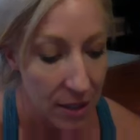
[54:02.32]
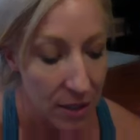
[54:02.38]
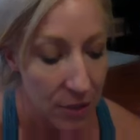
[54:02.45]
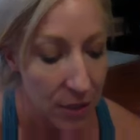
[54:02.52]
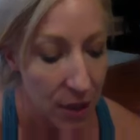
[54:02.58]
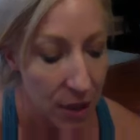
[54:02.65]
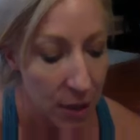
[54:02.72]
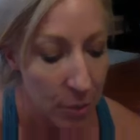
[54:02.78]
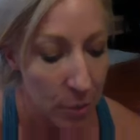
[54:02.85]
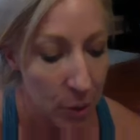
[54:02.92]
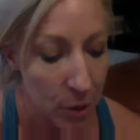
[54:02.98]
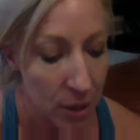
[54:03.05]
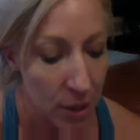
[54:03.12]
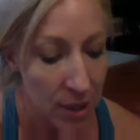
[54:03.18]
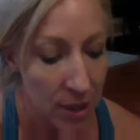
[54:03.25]
very
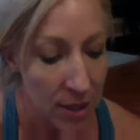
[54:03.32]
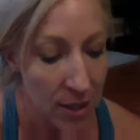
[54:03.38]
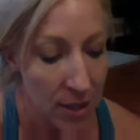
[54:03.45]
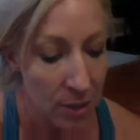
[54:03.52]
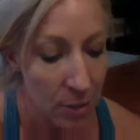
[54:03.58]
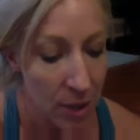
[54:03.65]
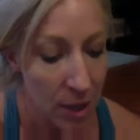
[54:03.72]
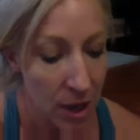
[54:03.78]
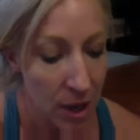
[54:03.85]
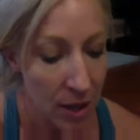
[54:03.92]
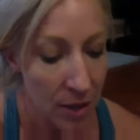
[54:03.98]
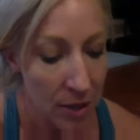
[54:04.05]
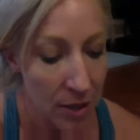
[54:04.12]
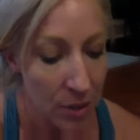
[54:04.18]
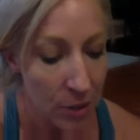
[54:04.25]
important to see
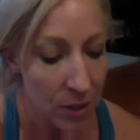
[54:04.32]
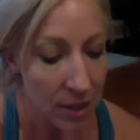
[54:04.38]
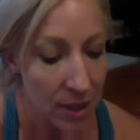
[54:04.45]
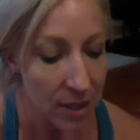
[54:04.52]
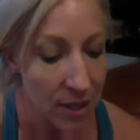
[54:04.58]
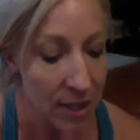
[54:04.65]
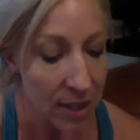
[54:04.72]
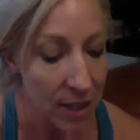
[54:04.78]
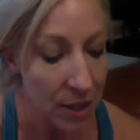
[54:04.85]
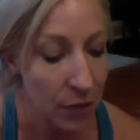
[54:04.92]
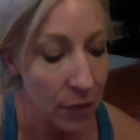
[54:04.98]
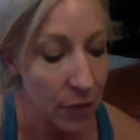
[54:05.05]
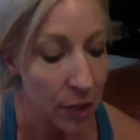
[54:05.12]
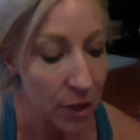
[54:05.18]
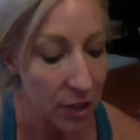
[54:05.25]
beyond what is seen
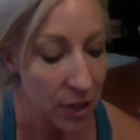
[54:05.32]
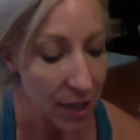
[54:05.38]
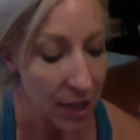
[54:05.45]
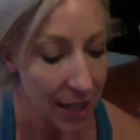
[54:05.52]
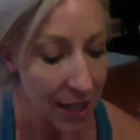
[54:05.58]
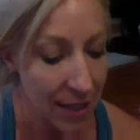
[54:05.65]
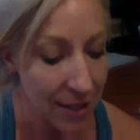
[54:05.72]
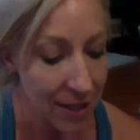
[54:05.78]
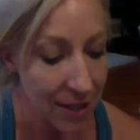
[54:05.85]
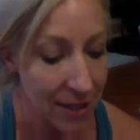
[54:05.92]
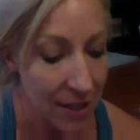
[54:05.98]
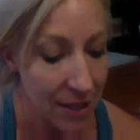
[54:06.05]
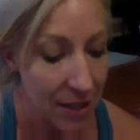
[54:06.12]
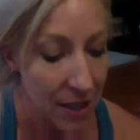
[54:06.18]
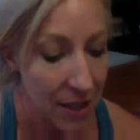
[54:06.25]
at first glance,
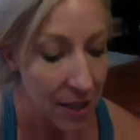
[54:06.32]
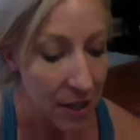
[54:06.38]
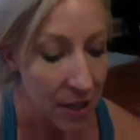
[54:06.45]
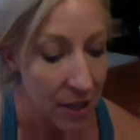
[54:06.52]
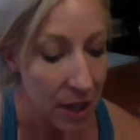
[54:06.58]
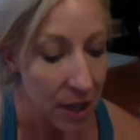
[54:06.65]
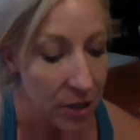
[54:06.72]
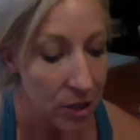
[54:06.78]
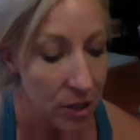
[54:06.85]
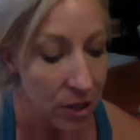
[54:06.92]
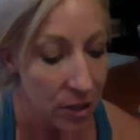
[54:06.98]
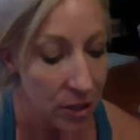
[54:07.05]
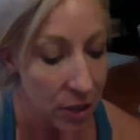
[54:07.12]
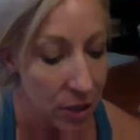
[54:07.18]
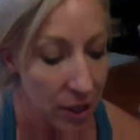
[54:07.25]
not just
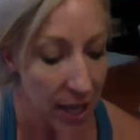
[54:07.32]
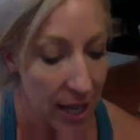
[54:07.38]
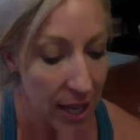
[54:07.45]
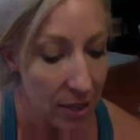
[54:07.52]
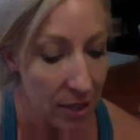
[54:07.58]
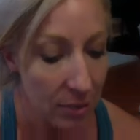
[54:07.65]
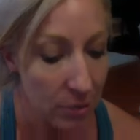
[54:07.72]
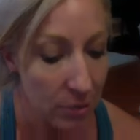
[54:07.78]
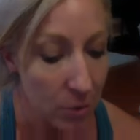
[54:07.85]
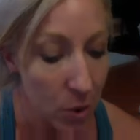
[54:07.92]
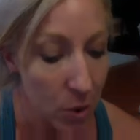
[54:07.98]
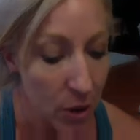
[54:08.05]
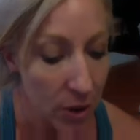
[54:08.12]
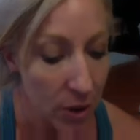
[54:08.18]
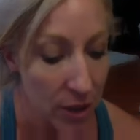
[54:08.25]
looking,
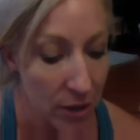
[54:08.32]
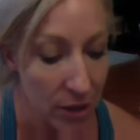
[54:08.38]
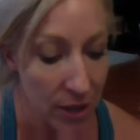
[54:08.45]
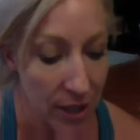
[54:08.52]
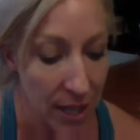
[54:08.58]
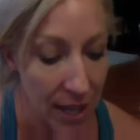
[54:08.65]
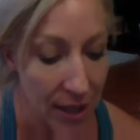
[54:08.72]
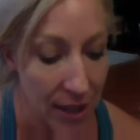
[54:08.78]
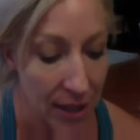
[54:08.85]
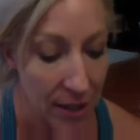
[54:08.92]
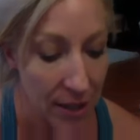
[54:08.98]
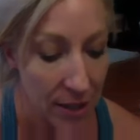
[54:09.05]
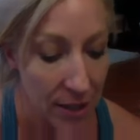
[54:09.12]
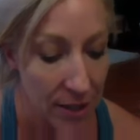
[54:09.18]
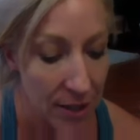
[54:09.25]
more than looking,
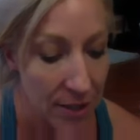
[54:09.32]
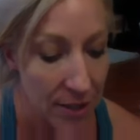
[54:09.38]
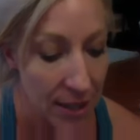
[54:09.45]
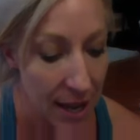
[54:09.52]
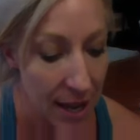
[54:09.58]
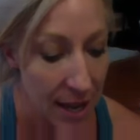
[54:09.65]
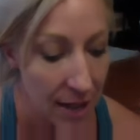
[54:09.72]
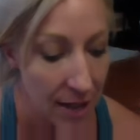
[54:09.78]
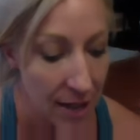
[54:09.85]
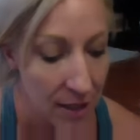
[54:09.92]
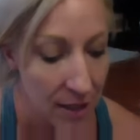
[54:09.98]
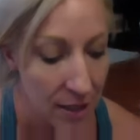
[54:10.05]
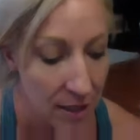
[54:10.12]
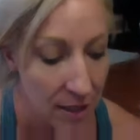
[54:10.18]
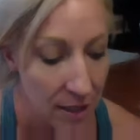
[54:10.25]
seeing.
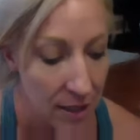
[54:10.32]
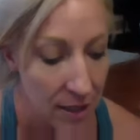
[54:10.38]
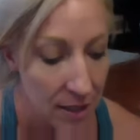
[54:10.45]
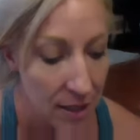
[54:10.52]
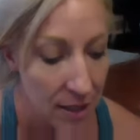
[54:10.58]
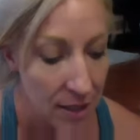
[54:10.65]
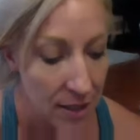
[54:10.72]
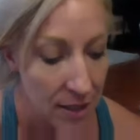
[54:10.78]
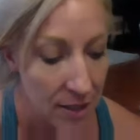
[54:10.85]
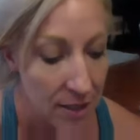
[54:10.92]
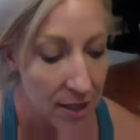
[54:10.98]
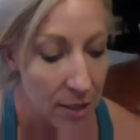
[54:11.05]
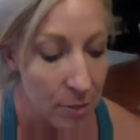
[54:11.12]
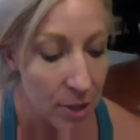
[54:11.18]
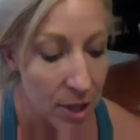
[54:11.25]

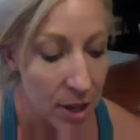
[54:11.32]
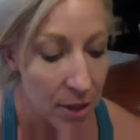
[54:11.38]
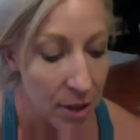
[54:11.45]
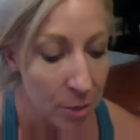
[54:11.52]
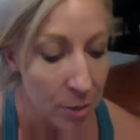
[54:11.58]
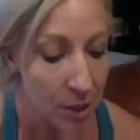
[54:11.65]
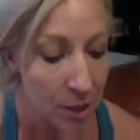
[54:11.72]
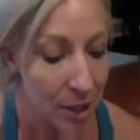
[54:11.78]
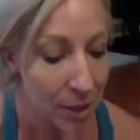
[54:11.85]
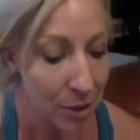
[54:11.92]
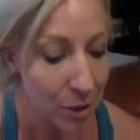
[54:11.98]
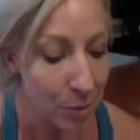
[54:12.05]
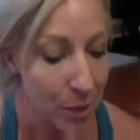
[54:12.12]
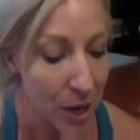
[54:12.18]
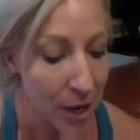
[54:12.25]
See beyond the political
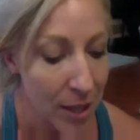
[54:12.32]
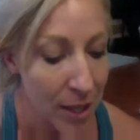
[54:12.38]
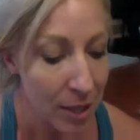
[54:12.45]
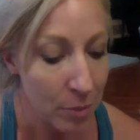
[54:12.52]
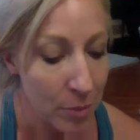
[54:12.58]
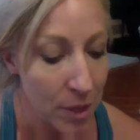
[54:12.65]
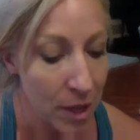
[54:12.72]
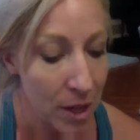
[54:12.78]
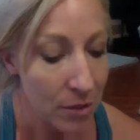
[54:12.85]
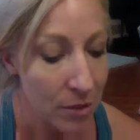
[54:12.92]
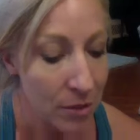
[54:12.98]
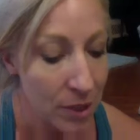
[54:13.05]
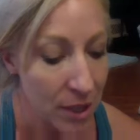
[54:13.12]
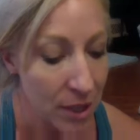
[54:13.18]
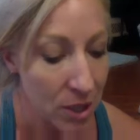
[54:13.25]
party, beyond
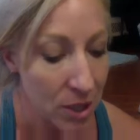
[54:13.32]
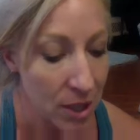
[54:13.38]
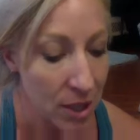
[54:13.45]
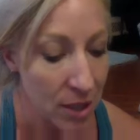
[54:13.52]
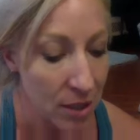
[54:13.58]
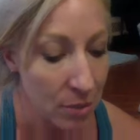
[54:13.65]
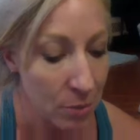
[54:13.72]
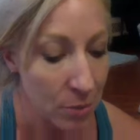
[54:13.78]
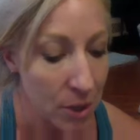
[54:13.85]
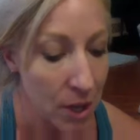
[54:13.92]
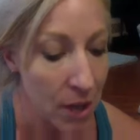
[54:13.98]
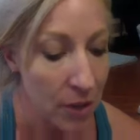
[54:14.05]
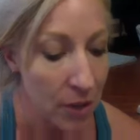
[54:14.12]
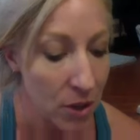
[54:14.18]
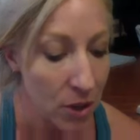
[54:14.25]
religion,
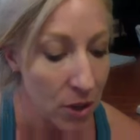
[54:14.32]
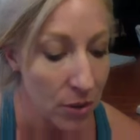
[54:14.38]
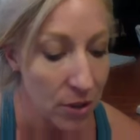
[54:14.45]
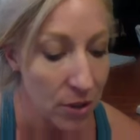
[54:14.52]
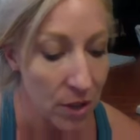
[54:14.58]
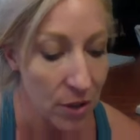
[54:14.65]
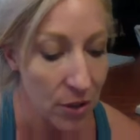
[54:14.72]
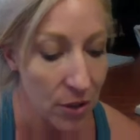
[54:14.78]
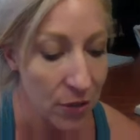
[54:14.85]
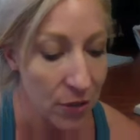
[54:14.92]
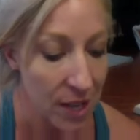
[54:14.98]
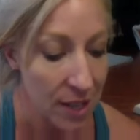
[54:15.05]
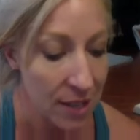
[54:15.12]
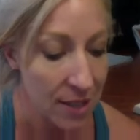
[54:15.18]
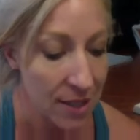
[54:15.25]
beyond the nose on your
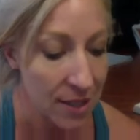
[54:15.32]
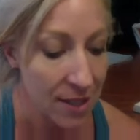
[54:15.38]
face.